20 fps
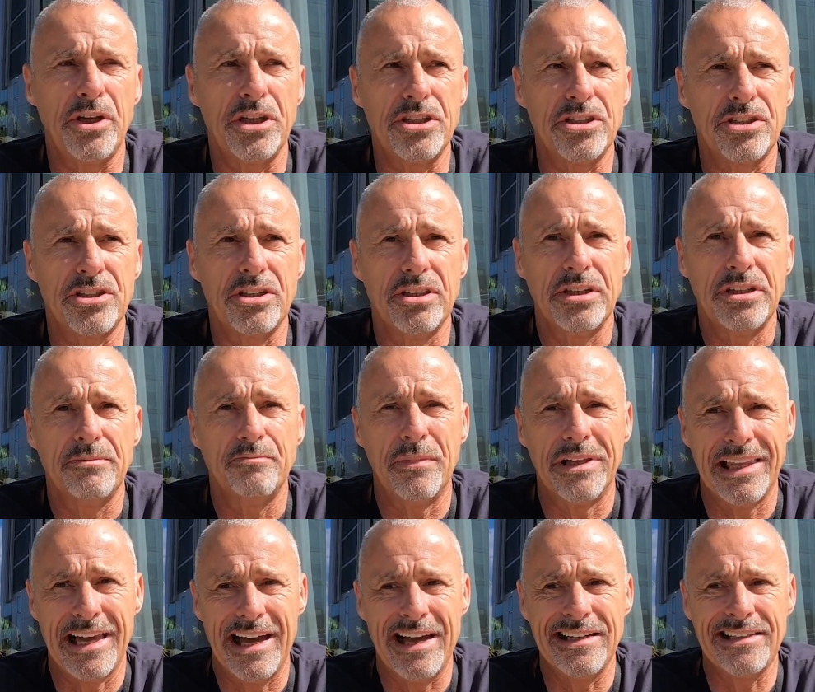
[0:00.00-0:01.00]
It's my
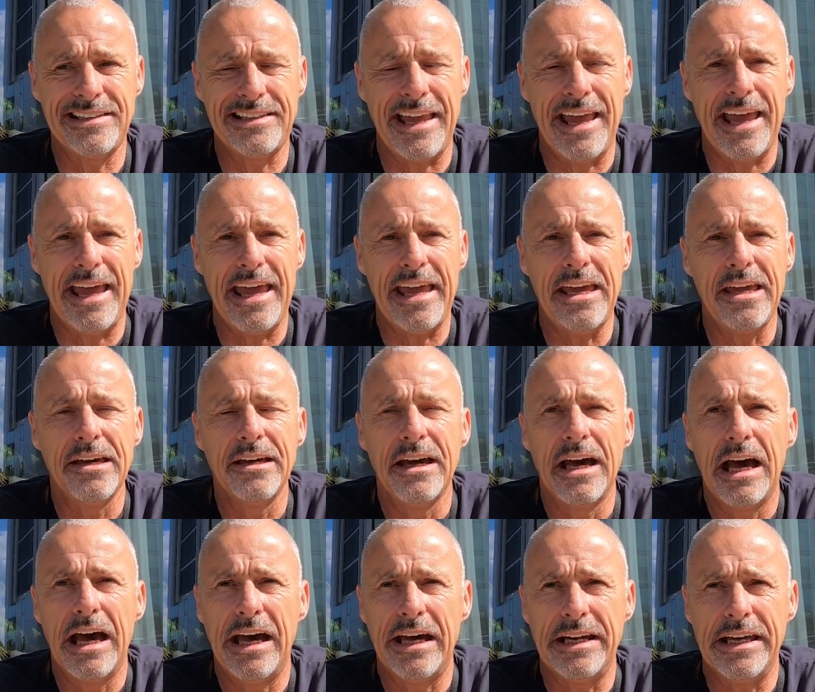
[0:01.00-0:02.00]
last day
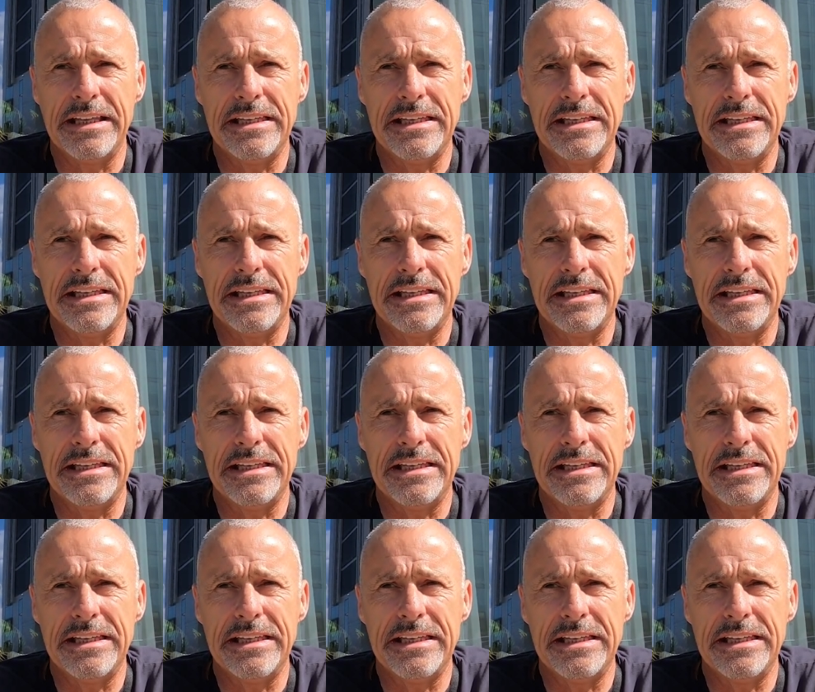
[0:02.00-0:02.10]
and